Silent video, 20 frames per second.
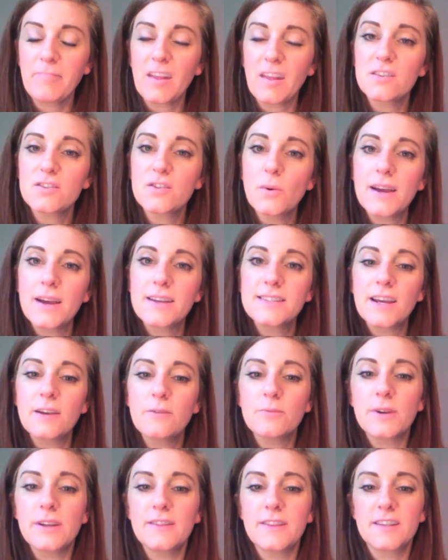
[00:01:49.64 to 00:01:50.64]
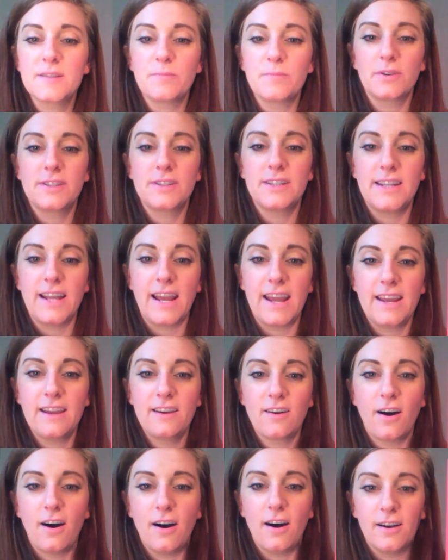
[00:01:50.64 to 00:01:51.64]
So as I read this book today
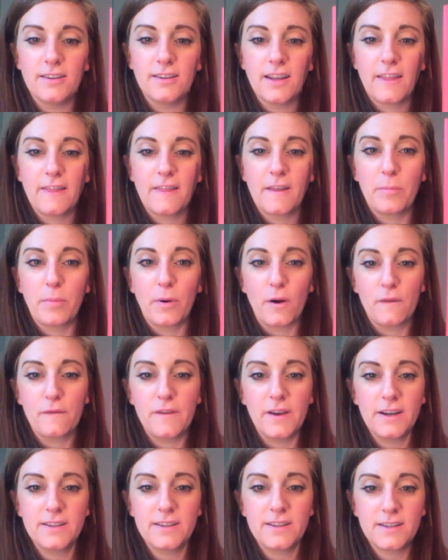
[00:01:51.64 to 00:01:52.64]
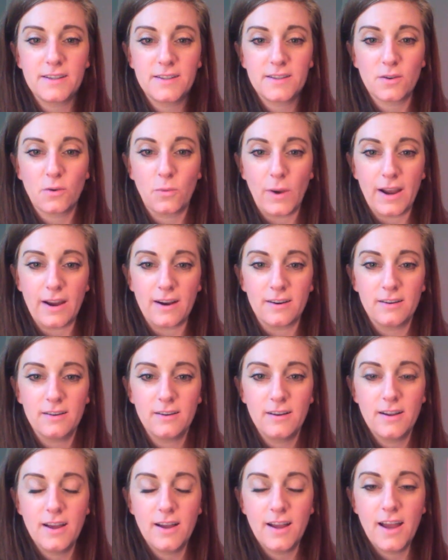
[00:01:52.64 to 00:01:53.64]
called The Perfect Square